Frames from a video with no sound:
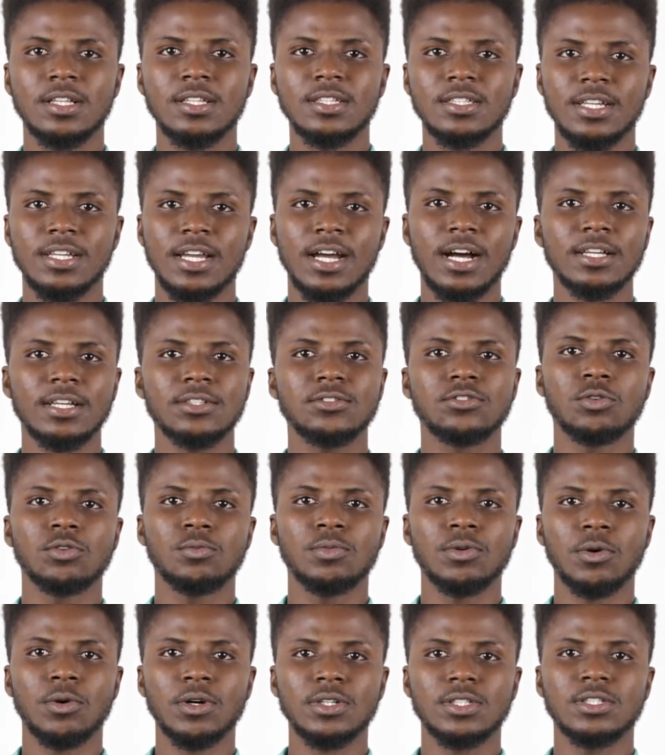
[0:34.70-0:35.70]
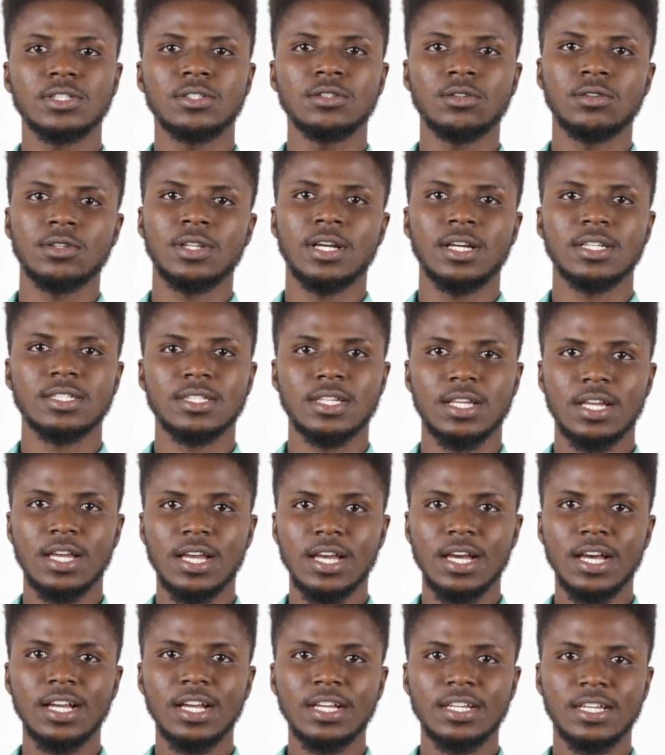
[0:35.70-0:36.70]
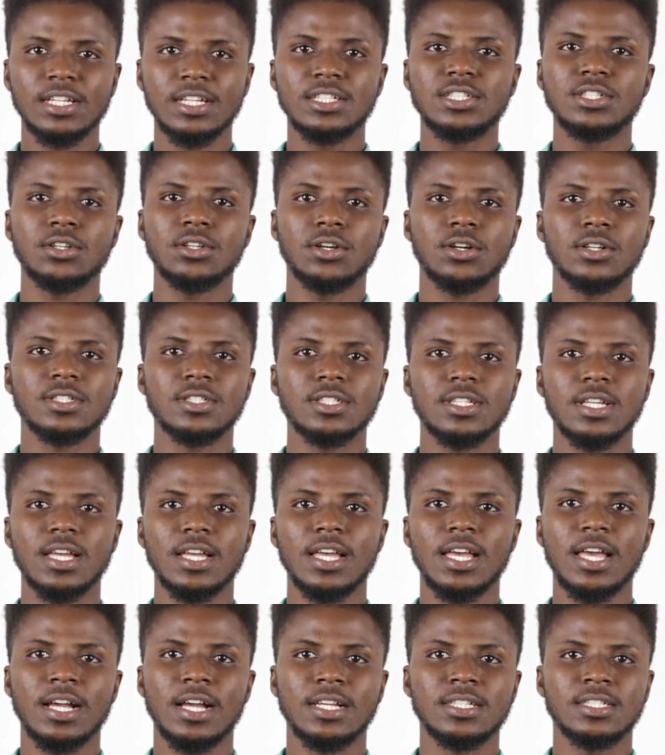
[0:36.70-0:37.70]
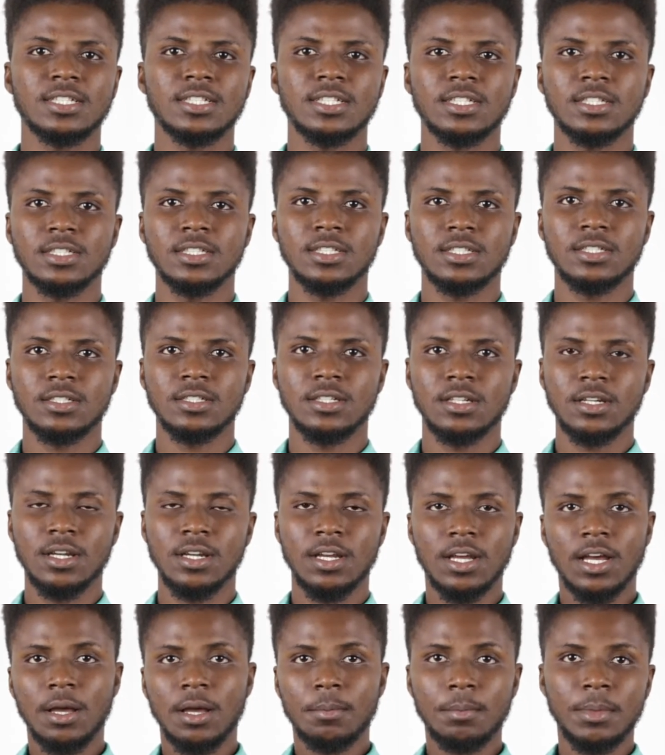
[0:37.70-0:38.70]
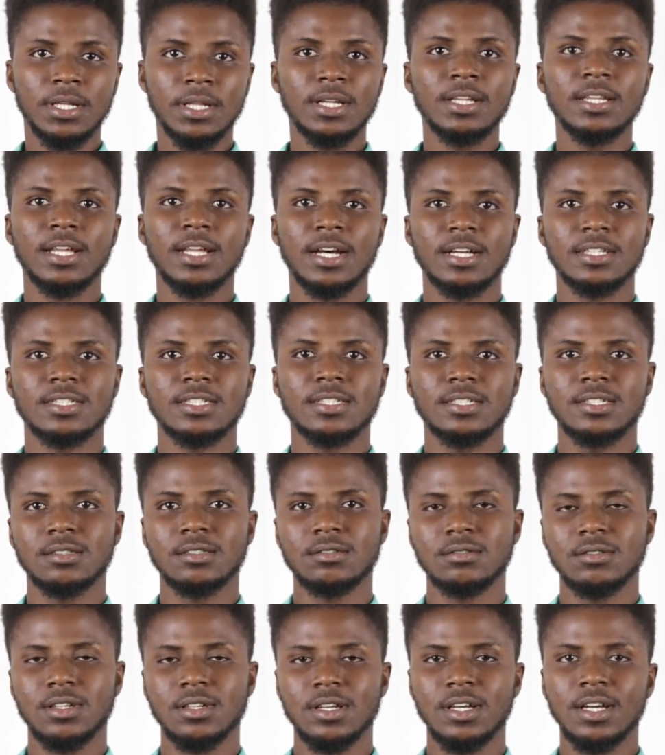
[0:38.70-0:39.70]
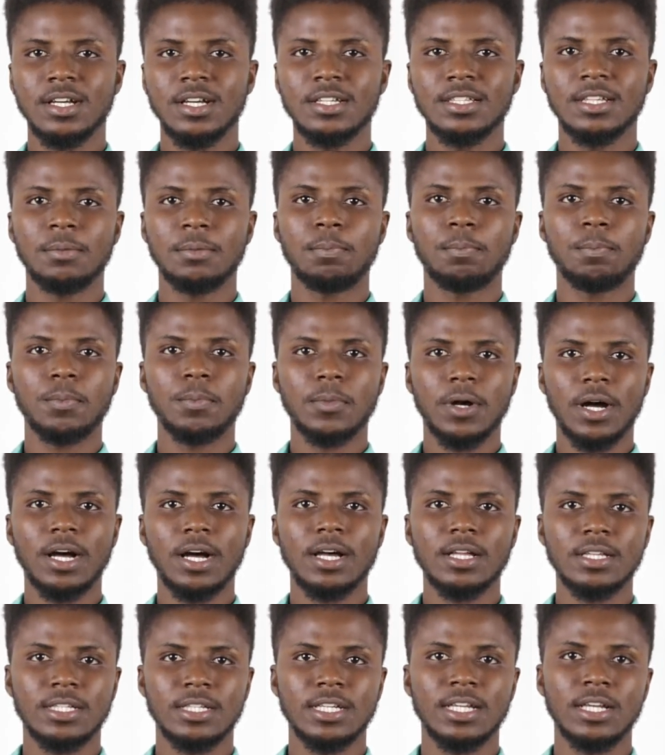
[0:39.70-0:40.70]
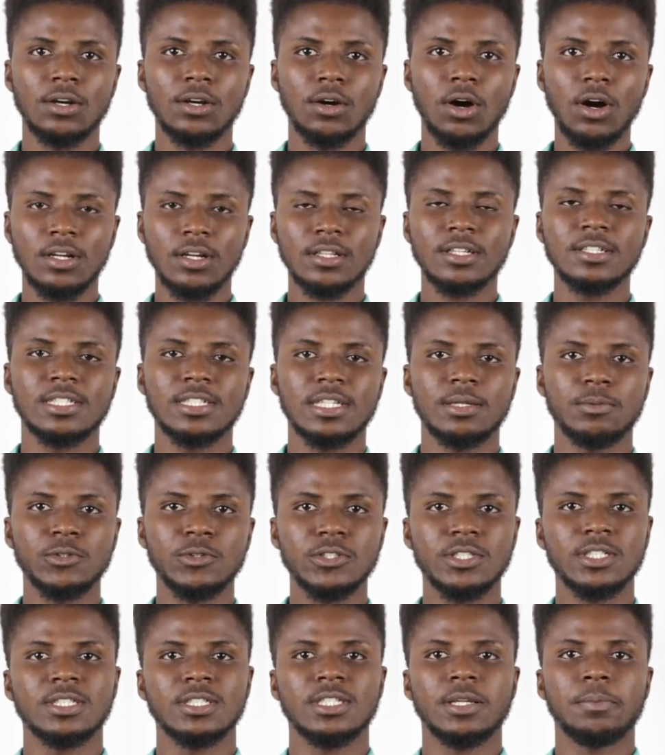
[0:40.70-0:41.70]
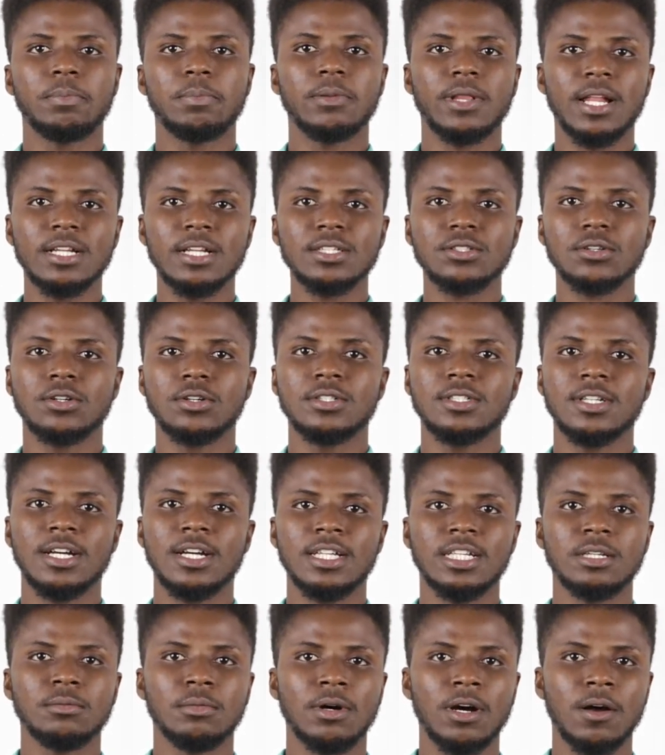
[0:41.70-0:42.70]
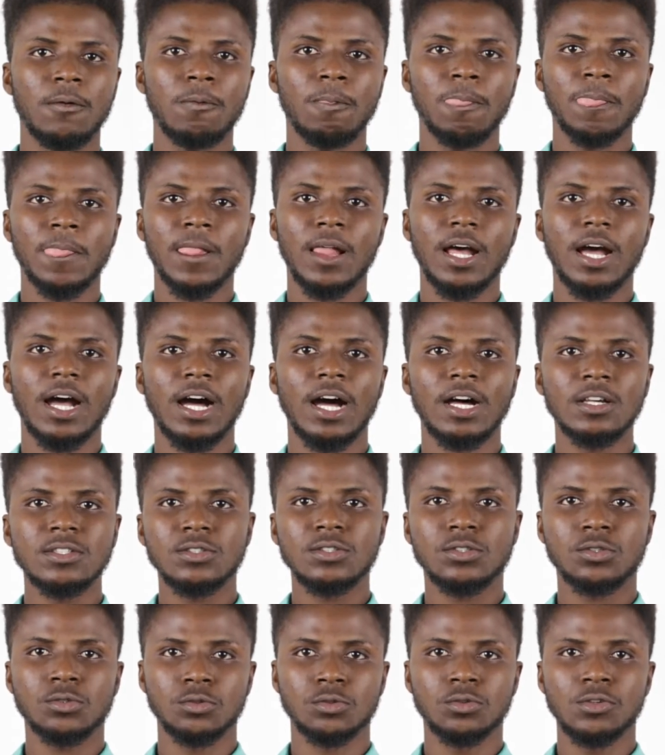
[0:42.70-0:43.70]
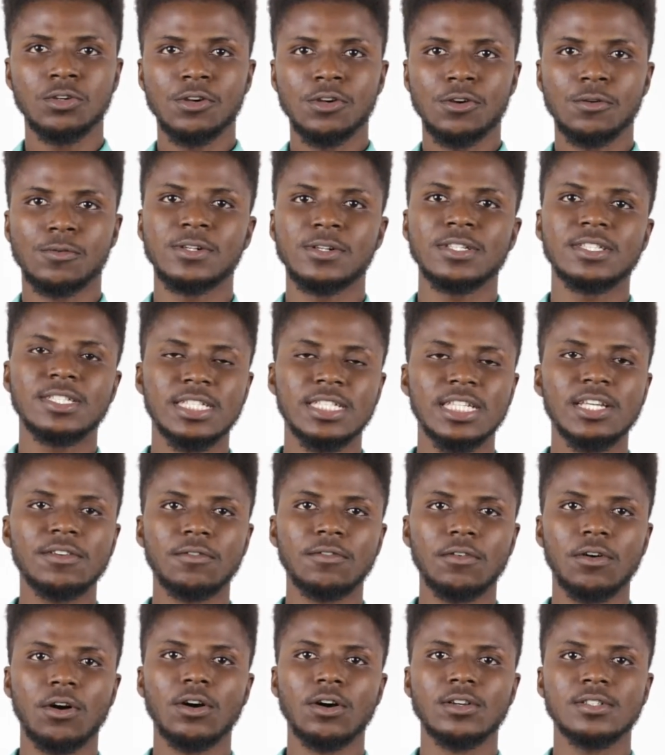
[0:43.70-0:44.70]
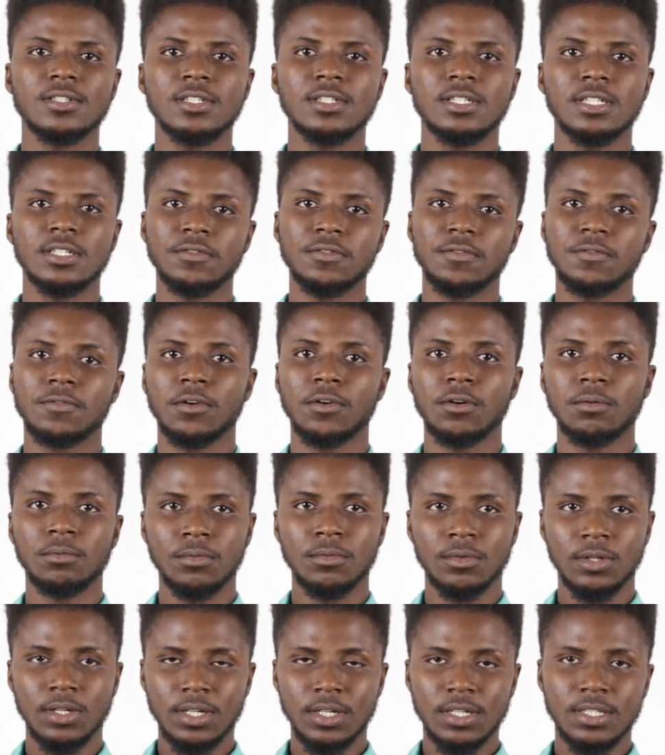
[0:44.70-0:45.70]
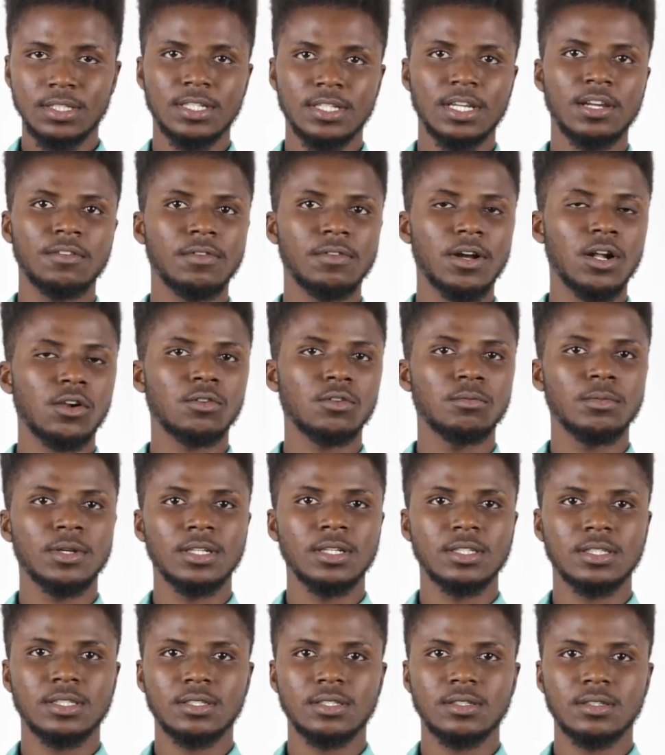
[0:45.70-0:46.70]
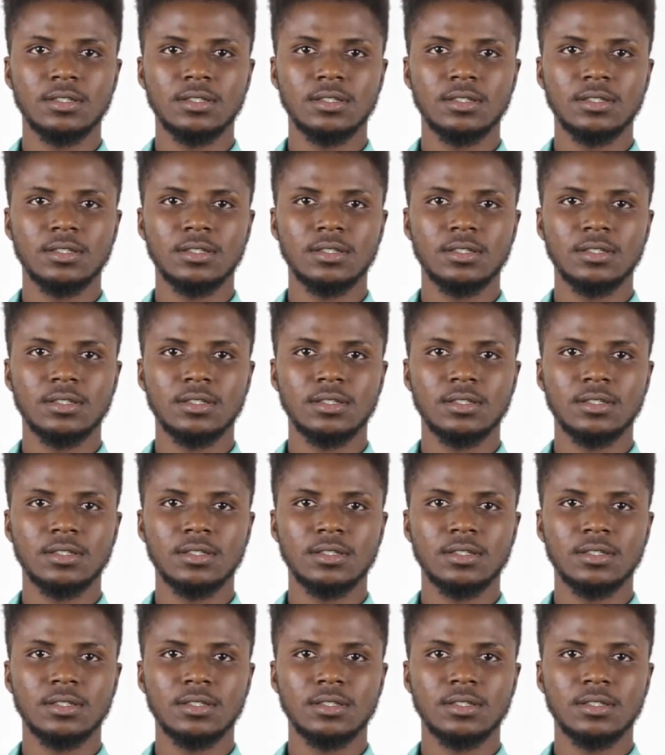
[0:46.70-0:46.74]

there has to be what is known as gaseous exchange, meaning that the organism, which is the plant or the animal, has to receive oxygen from the environment,